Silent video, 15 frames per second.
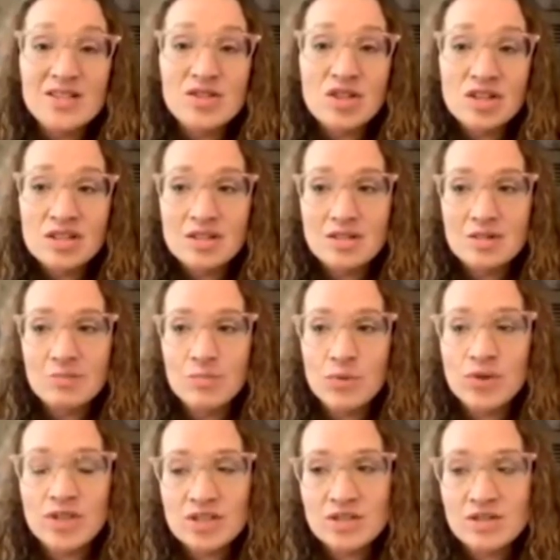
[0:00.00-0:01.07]
just as
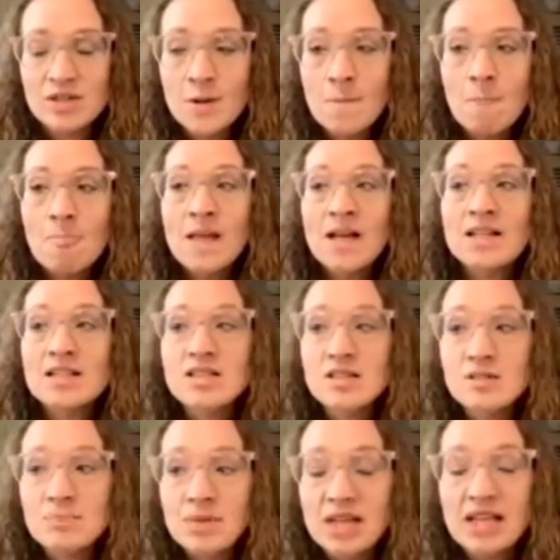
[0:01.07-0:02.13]
important
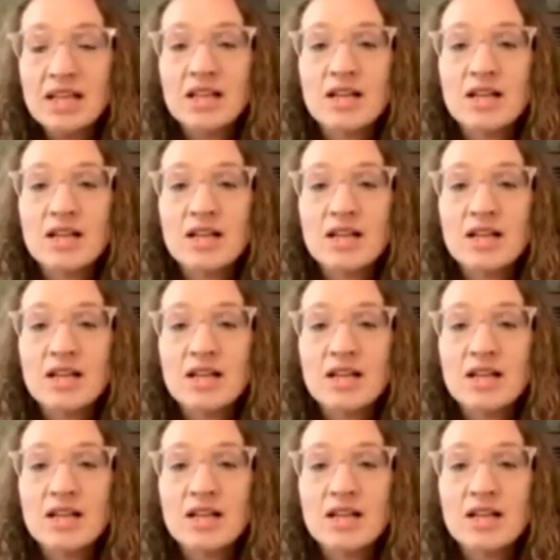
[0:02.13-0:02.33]
to be